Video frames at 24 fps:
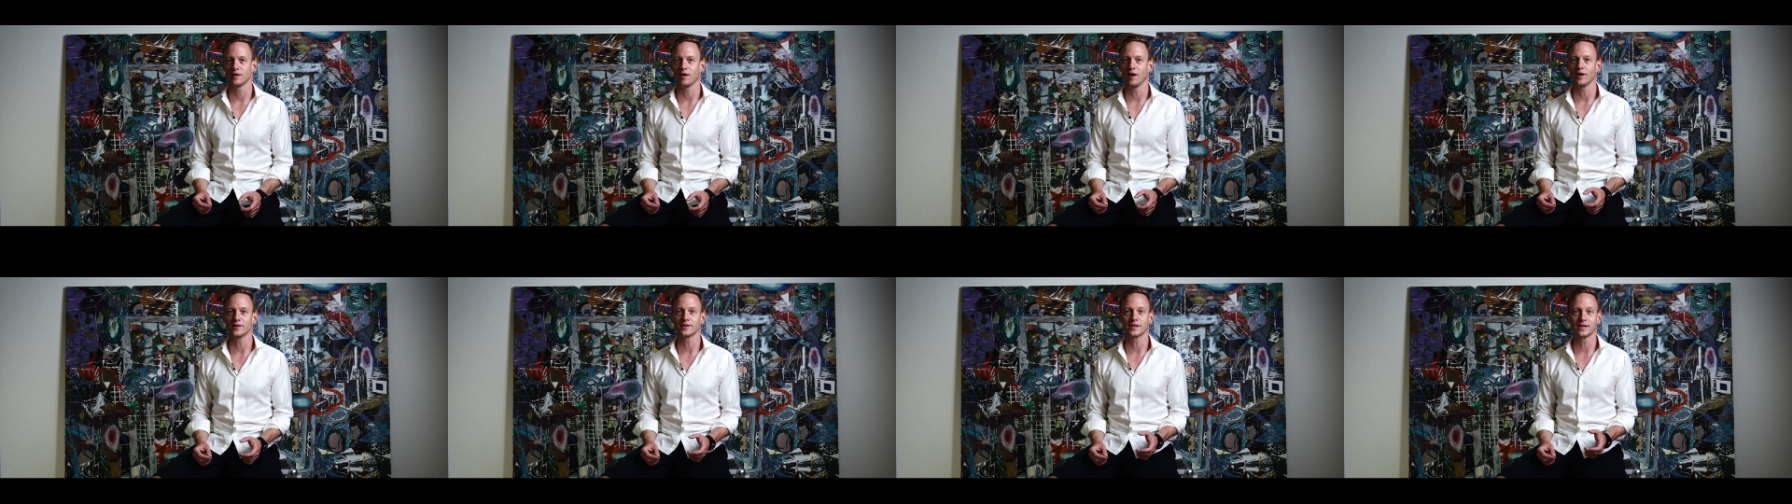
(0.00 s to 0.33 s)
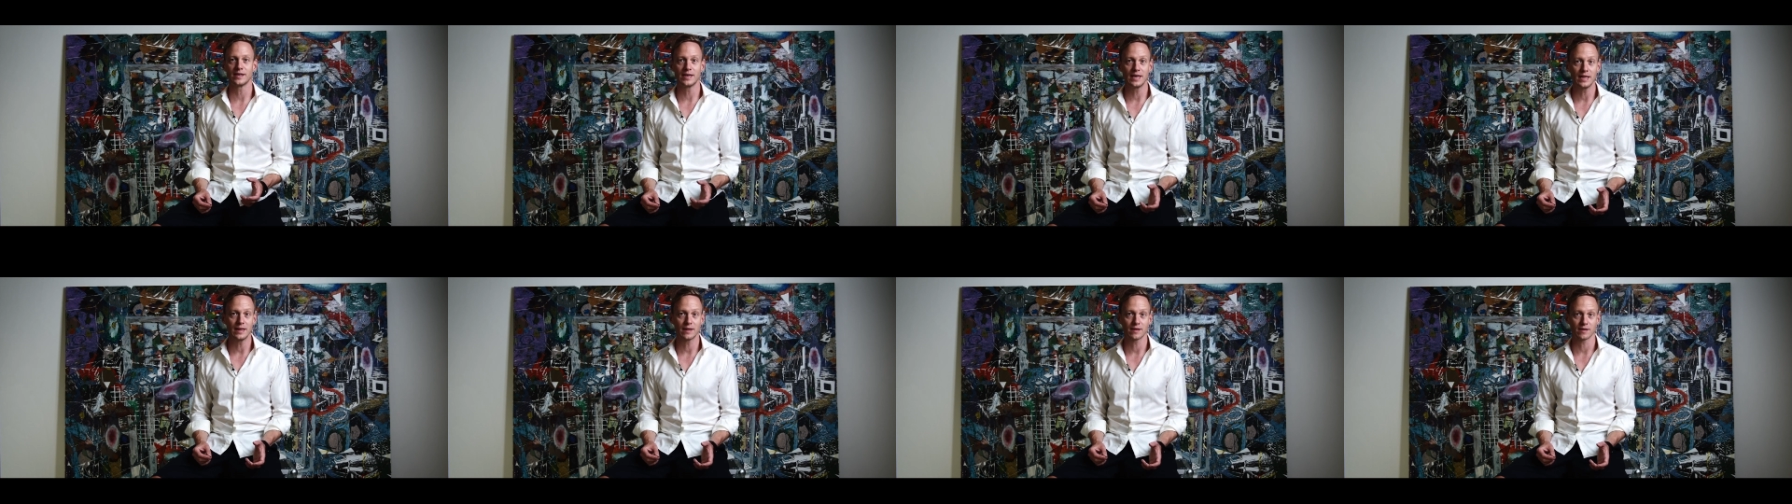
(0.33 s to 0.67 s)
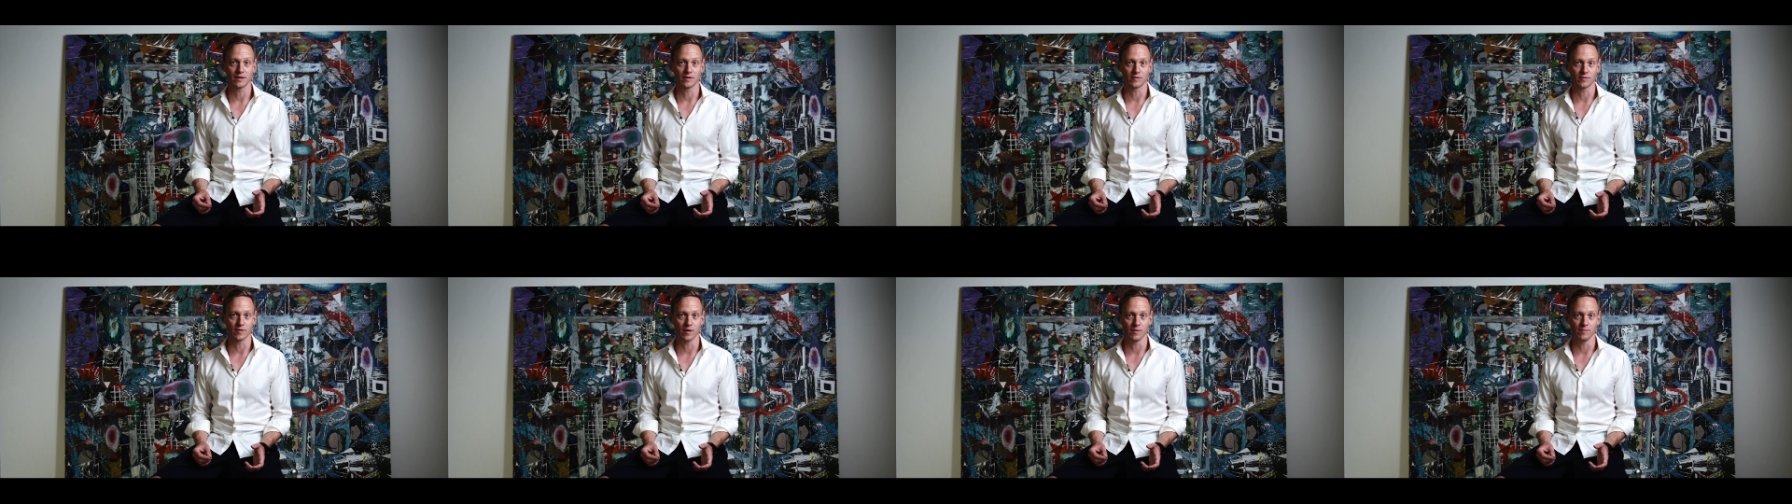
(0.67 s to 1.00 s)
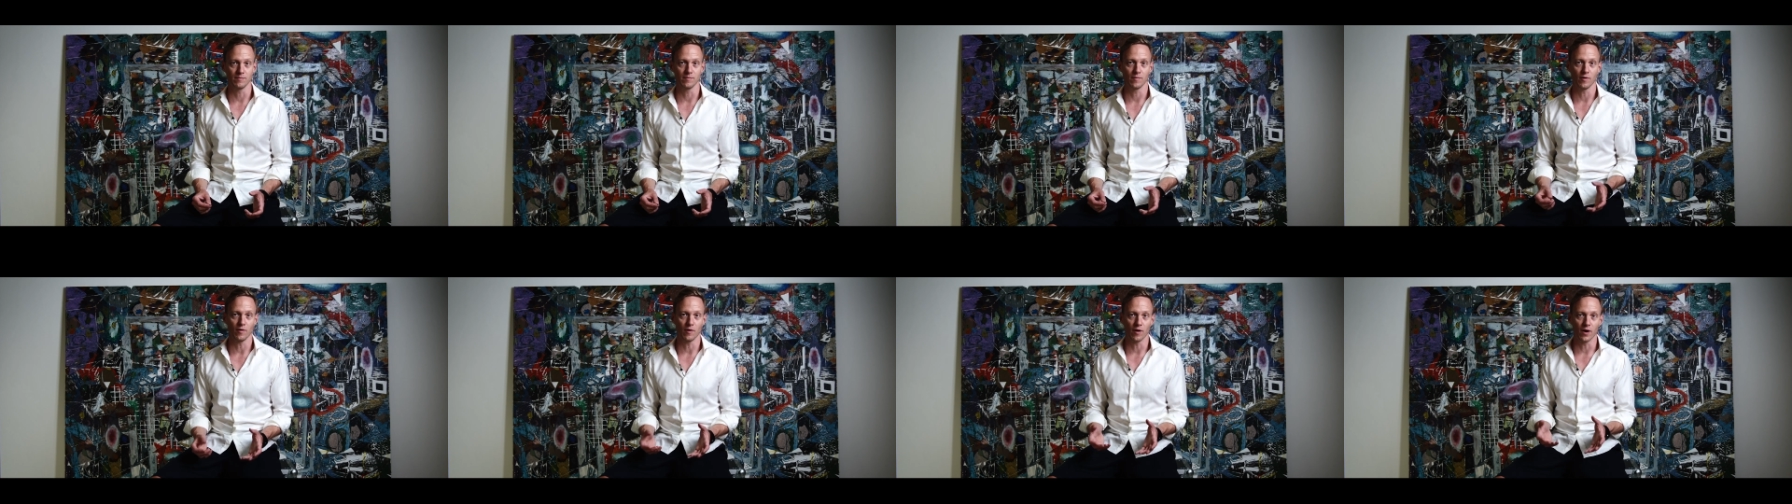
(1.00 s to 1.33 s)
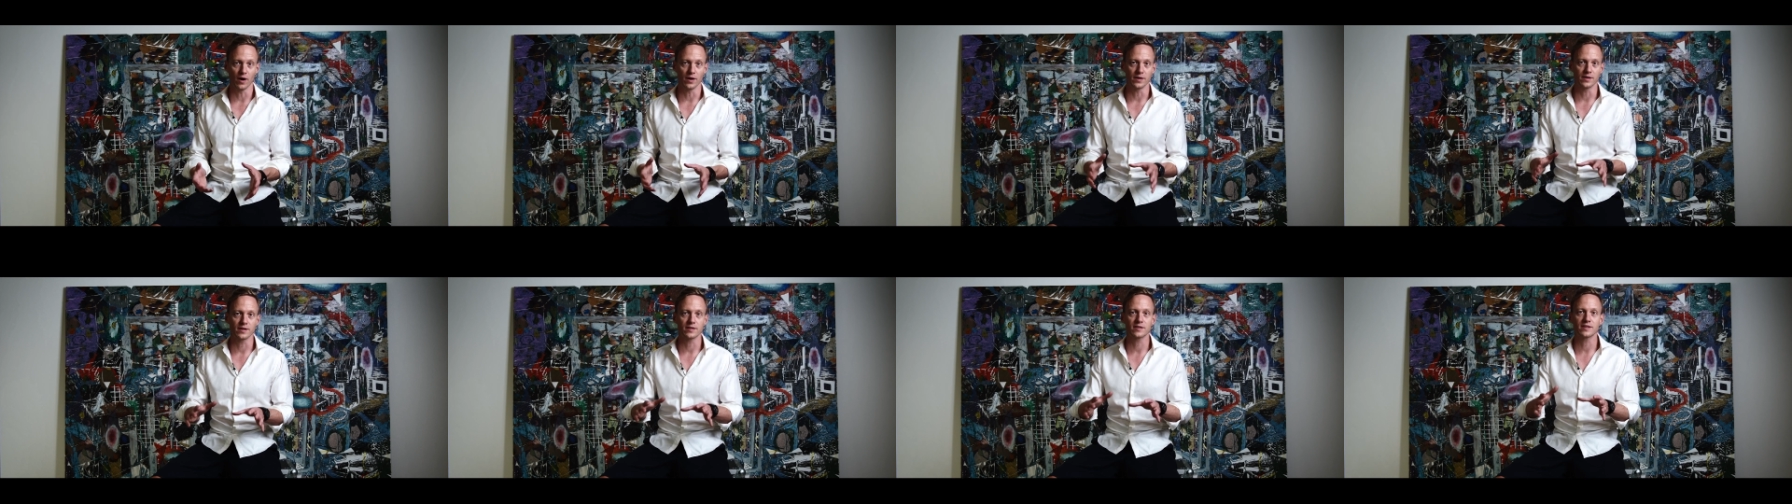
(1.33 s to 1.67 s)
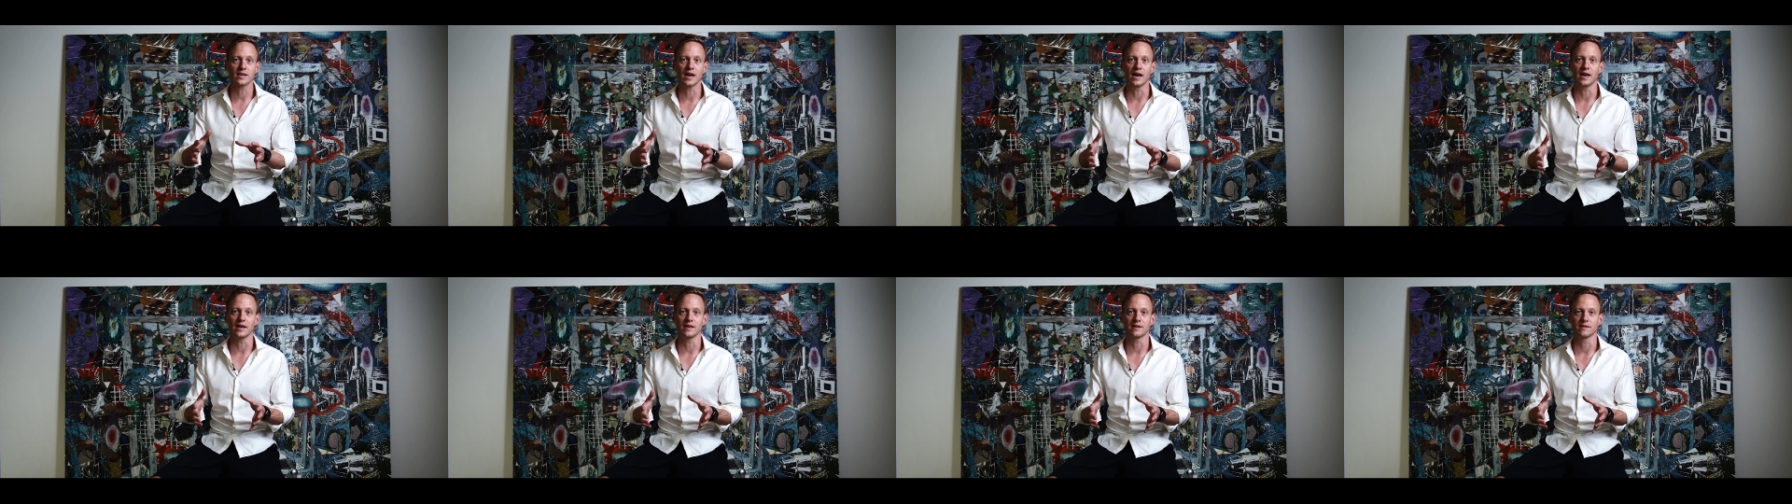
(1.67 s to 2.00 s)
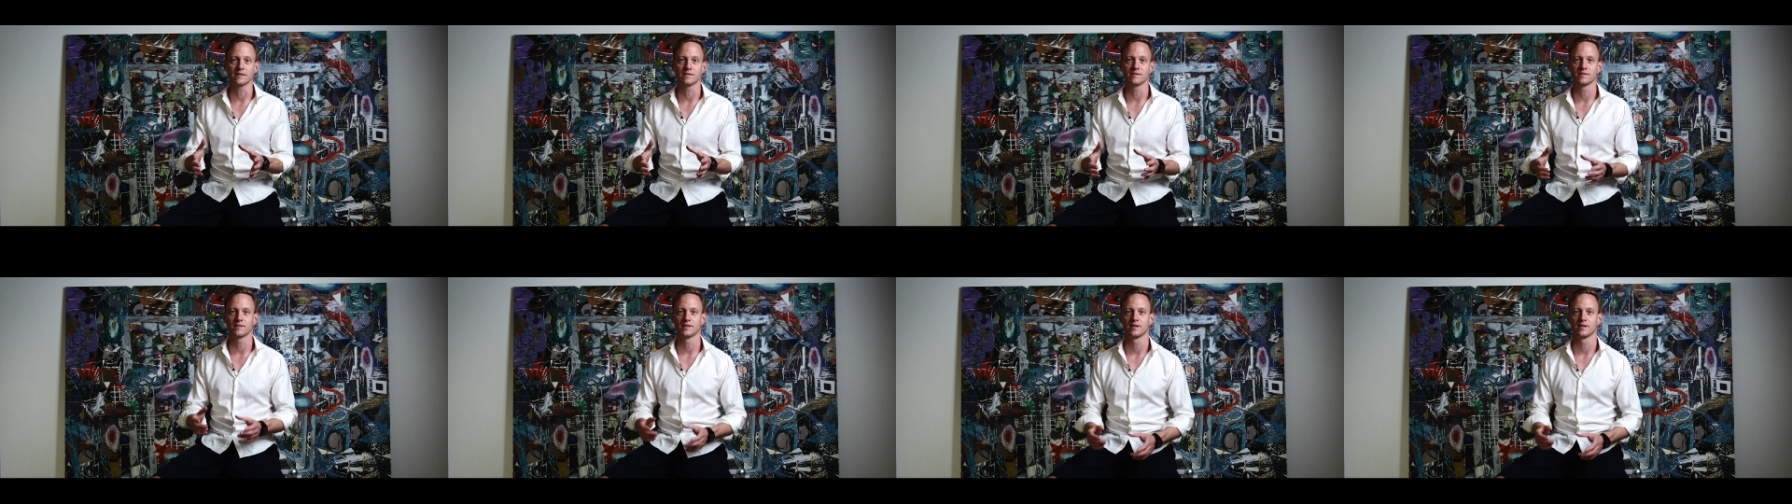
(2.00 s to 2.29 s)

underneath the drum or on the side.